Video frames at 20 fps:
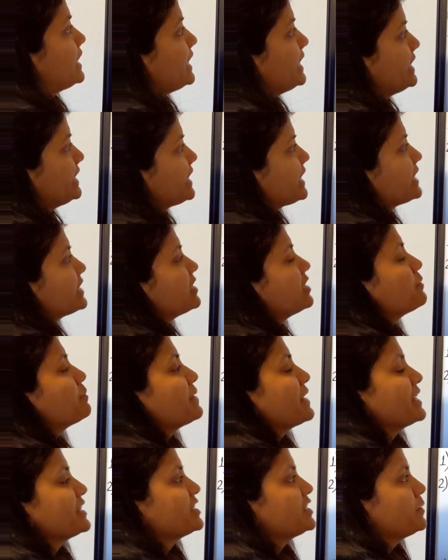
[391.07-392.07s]
Integrated
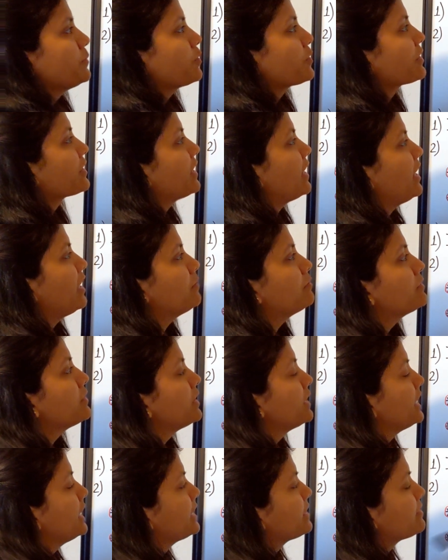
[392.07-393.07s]
PhD program
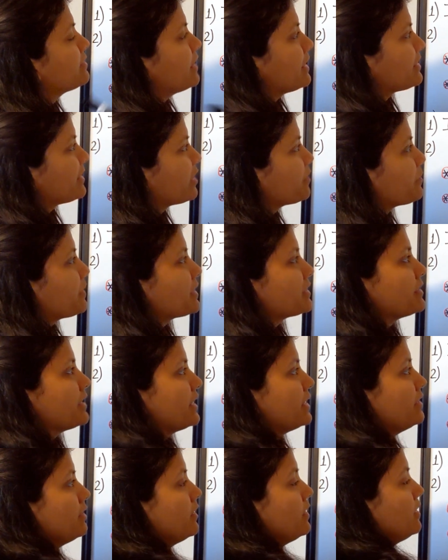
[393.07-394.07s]
is nothing but
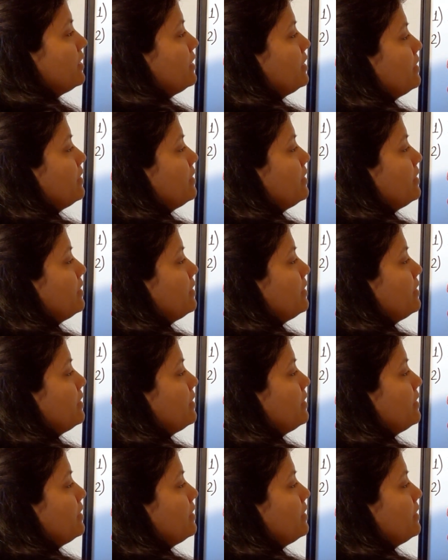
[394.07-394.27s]
then